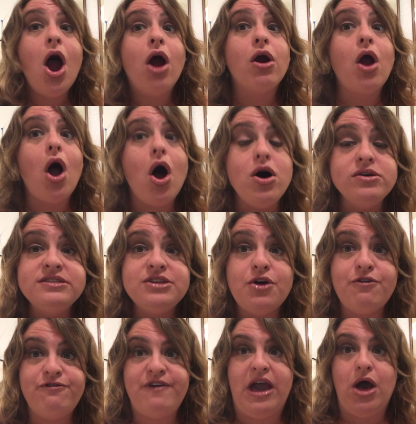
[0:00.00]
are also
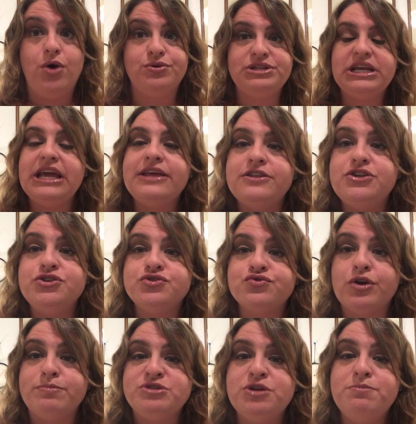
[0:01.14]
found in the
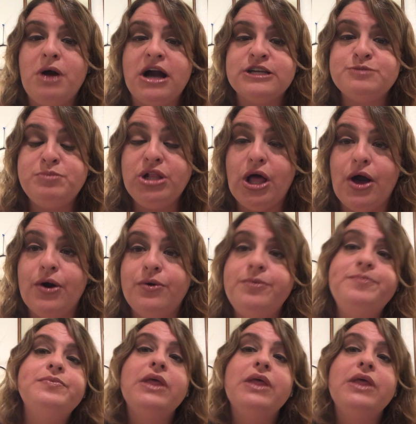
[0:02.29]
description box below.